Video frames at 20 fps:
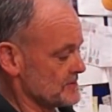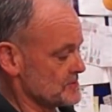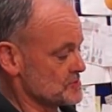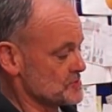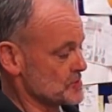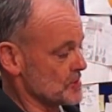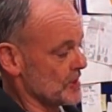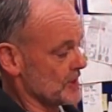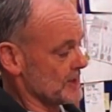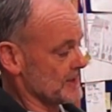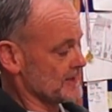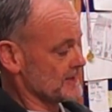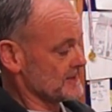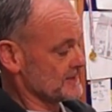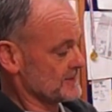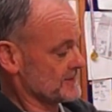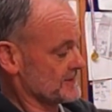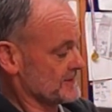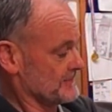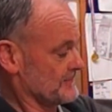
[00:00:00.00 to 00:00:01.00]

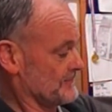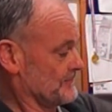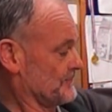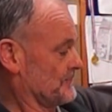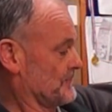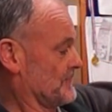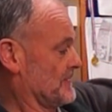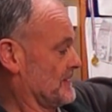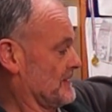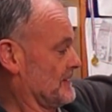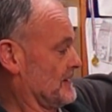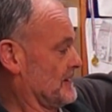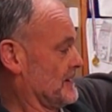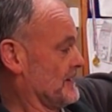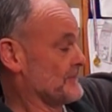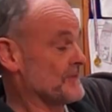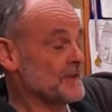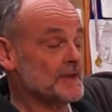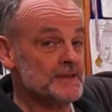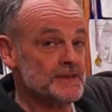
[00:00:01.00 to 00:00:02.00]
drawings
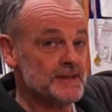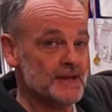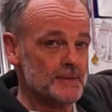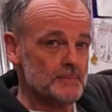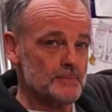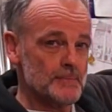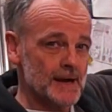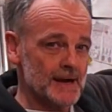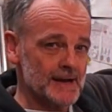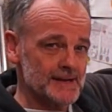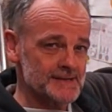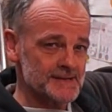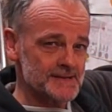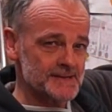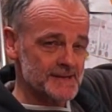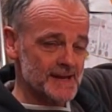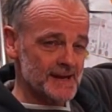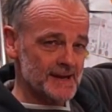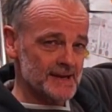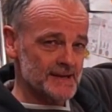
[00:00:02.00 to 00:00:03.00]
of my
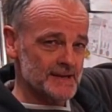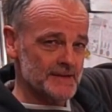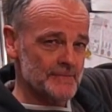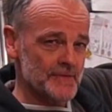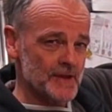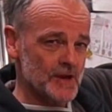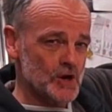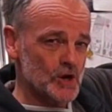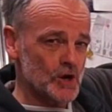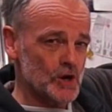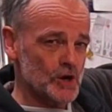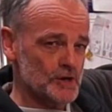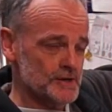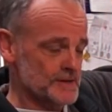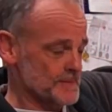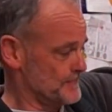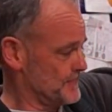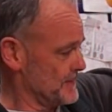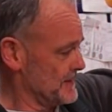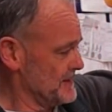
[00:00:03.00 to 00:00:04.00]
design of the
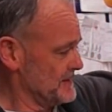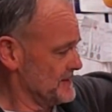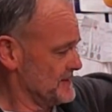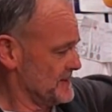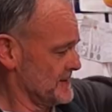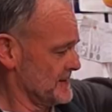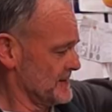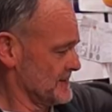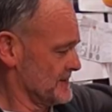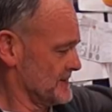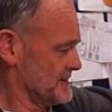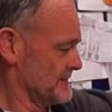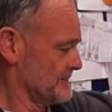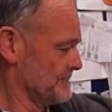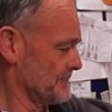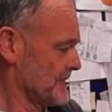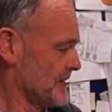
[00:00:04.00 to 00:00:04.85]
corner pieces.